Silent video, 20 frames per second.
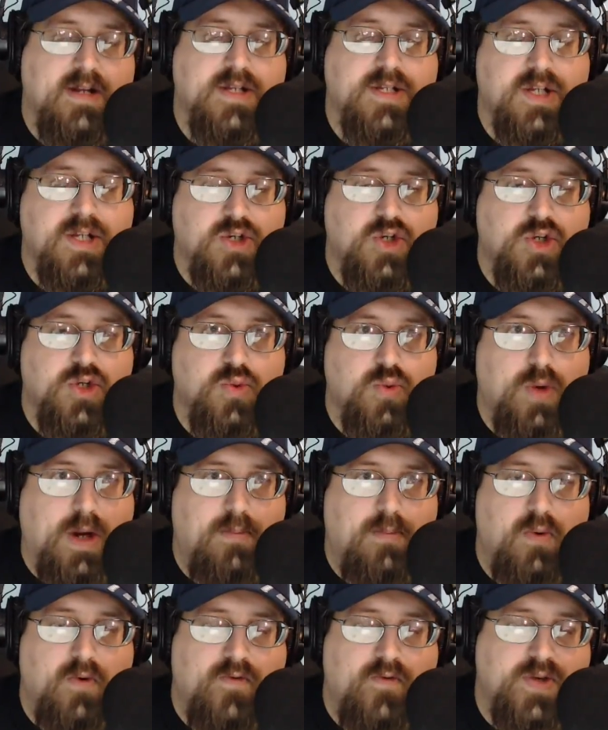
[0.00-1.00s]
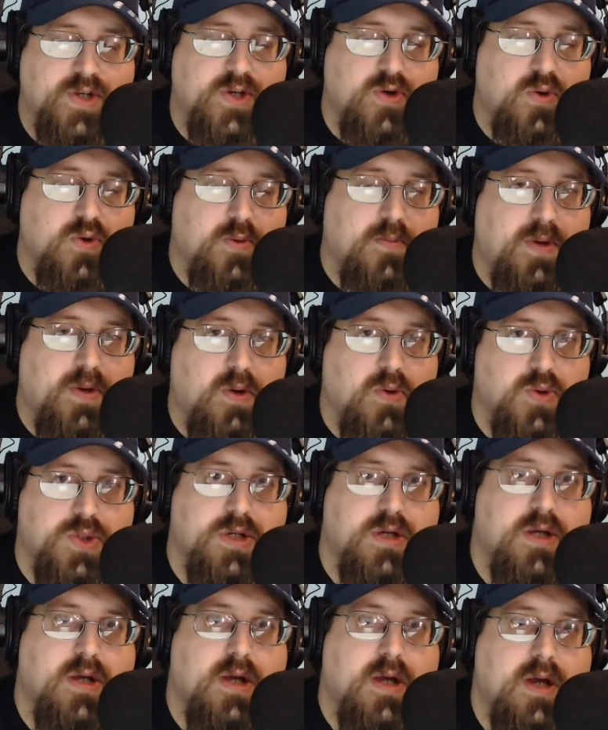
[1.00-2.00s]
such as rape or physical
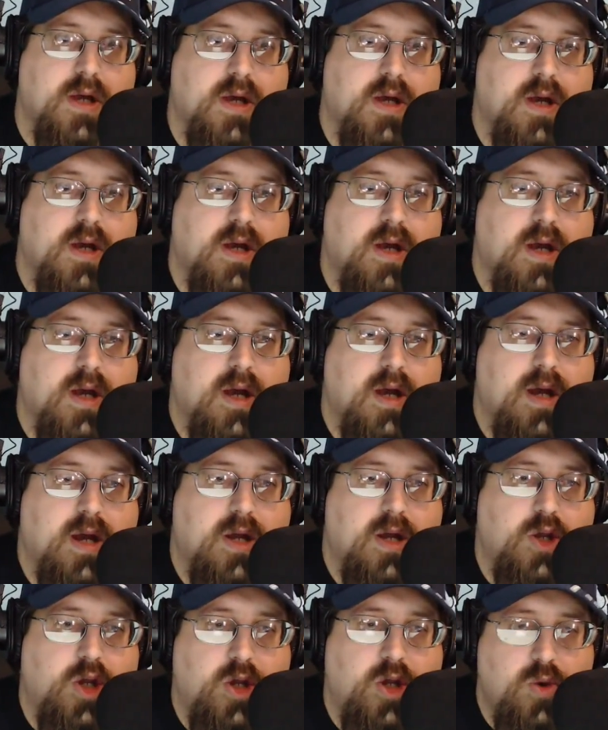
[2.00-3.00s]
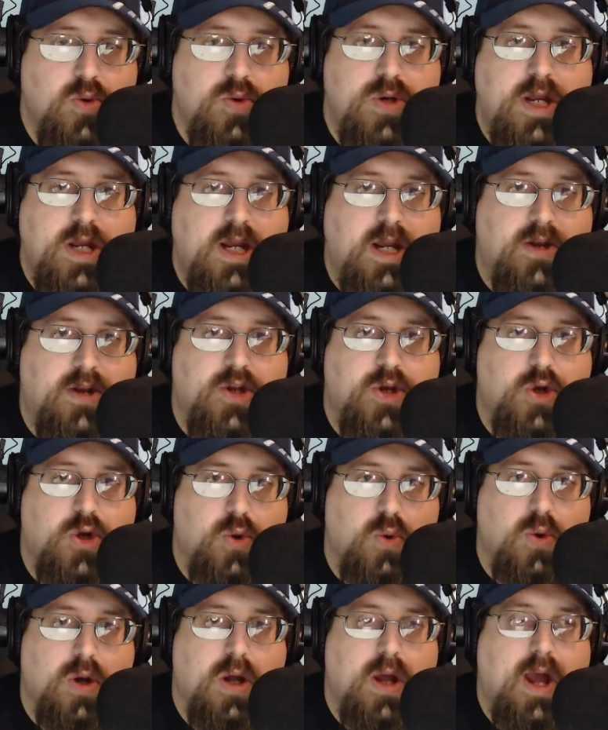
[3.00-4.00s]
abuse, you need
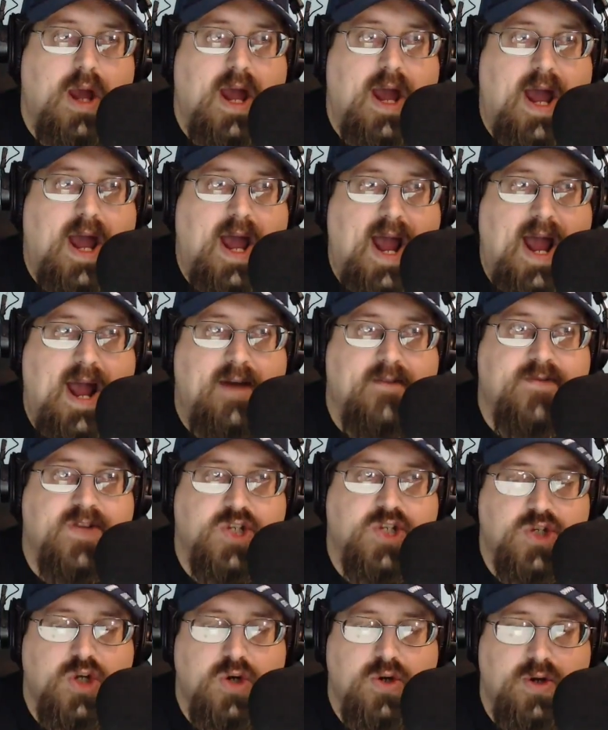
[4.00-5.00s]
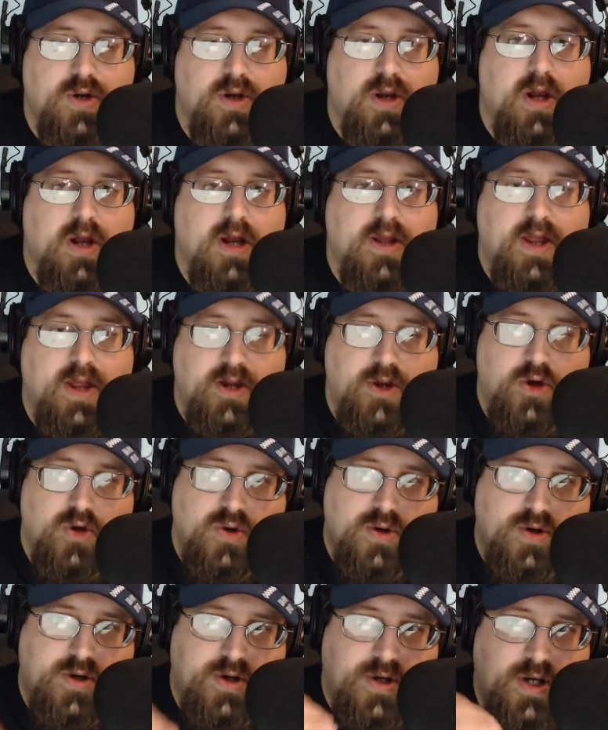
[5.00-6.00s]
to have certain that your
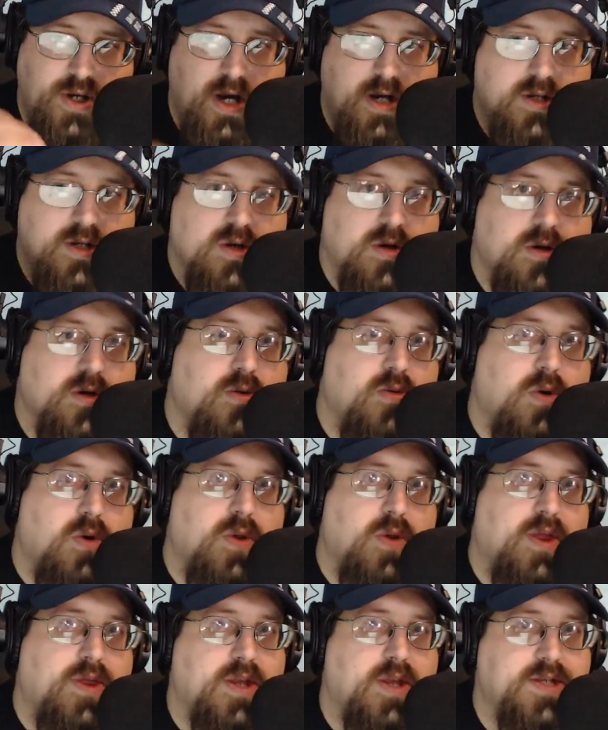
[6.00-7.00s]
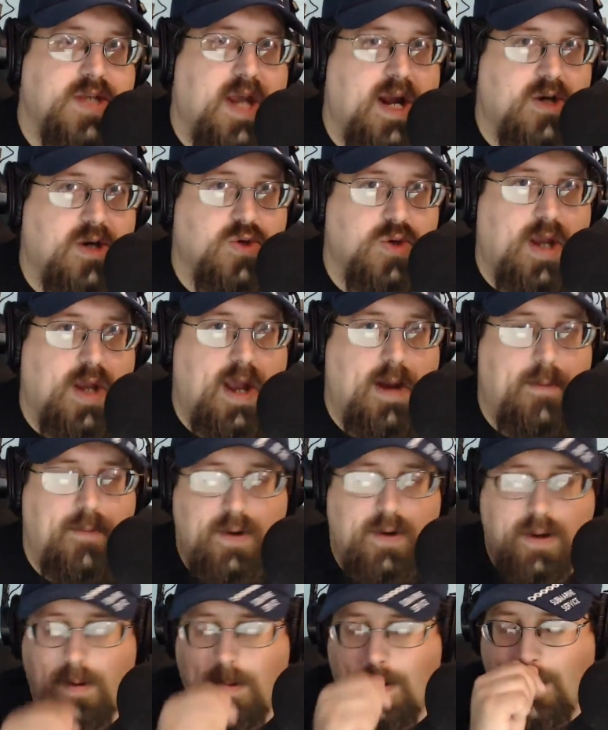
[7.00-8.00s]
ducks are in a row that this actually happened.
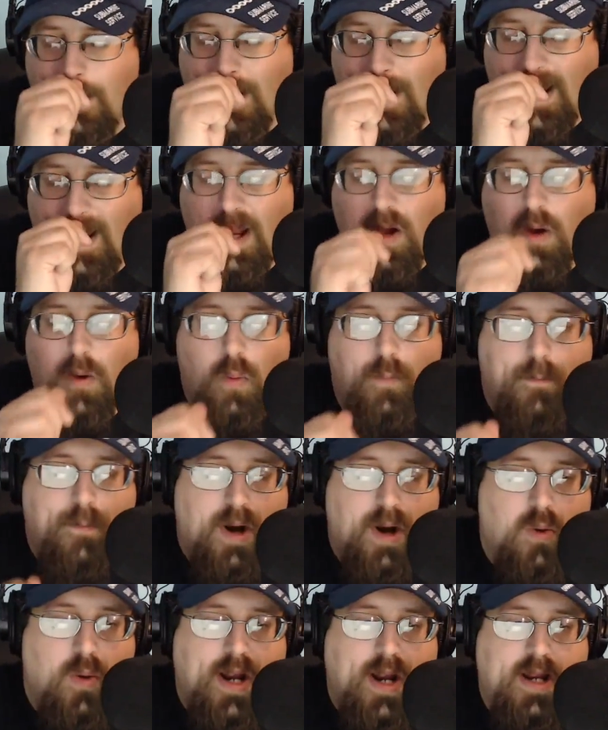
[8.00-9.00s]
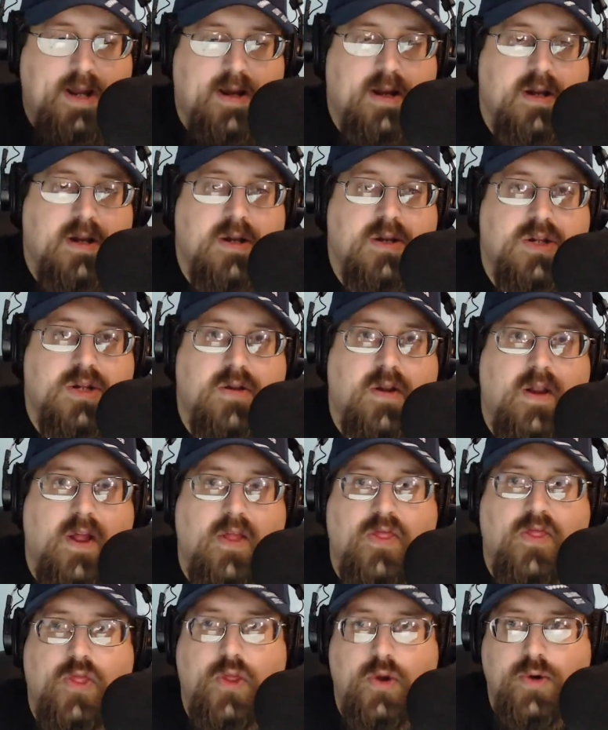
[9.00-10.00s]
Well, by waiting
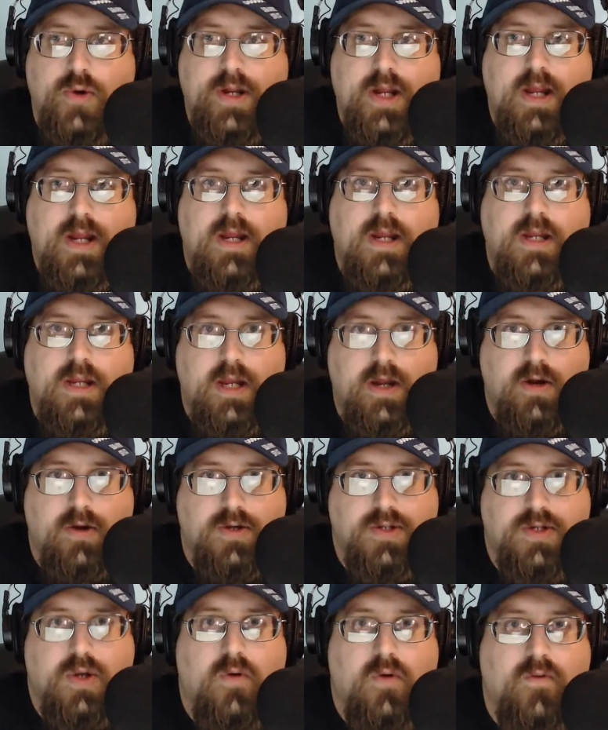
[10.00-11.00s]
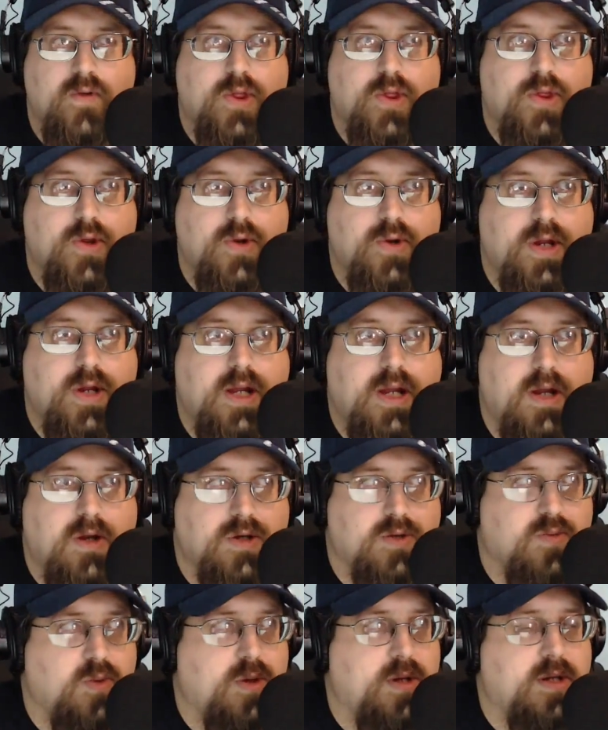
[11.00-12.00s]
30 years, over 30 years,
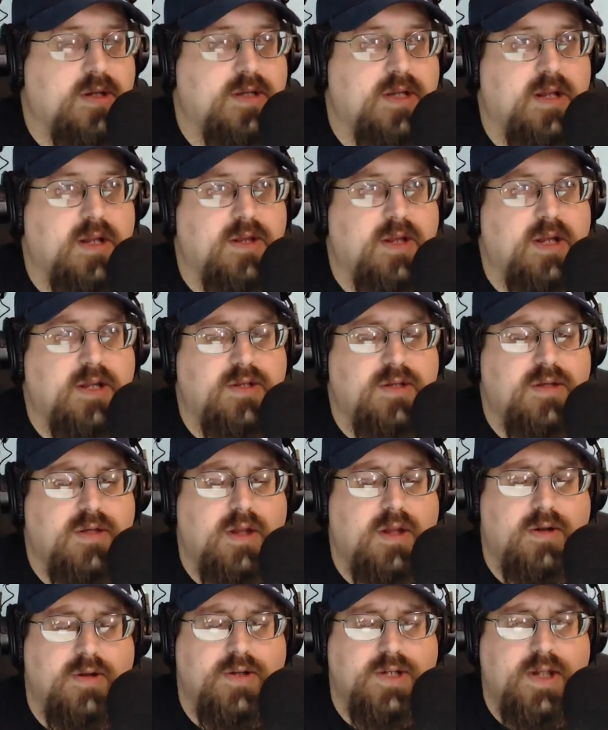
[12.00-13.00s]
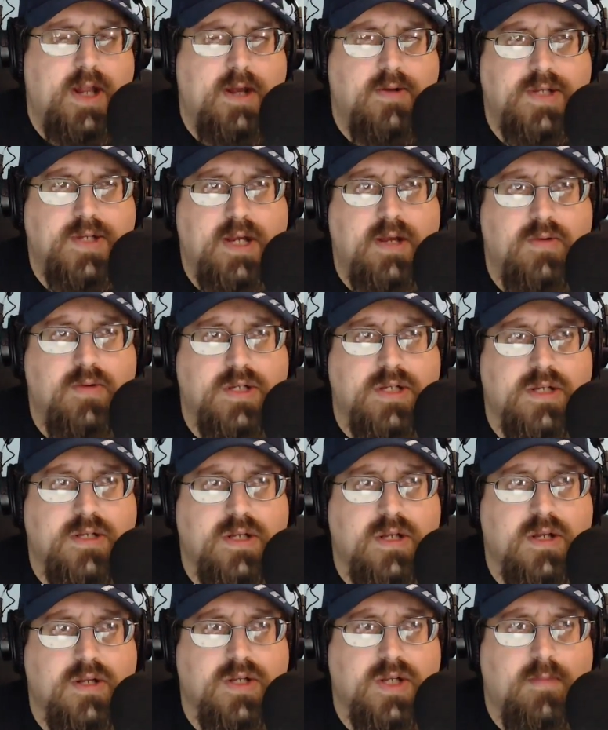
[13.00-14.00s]
what is it? They're now saying it was
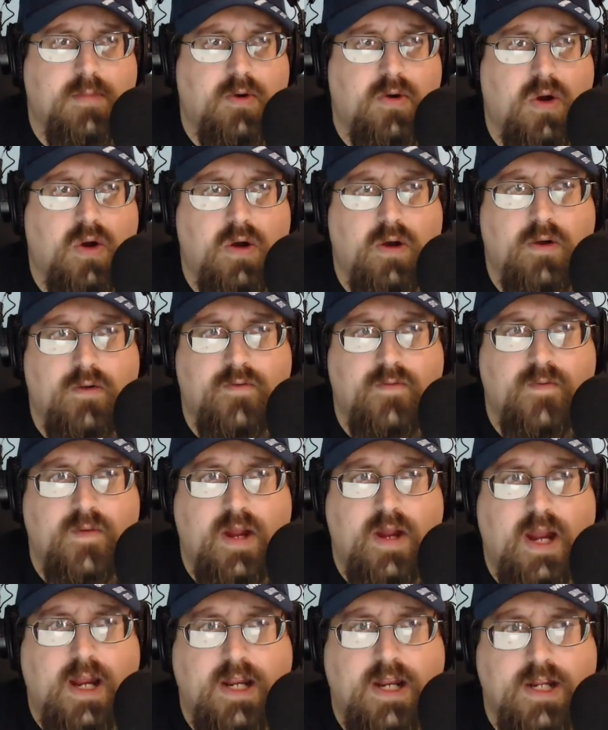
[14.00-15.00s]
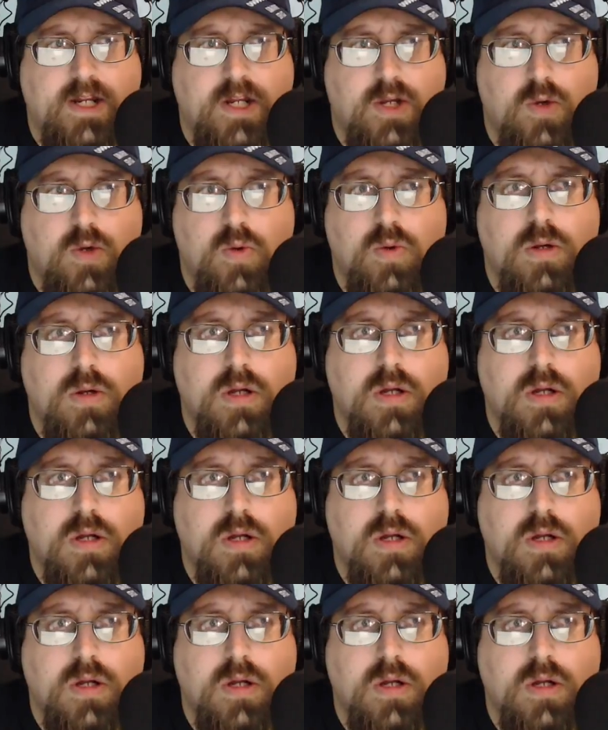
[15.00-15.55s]
summer of 82.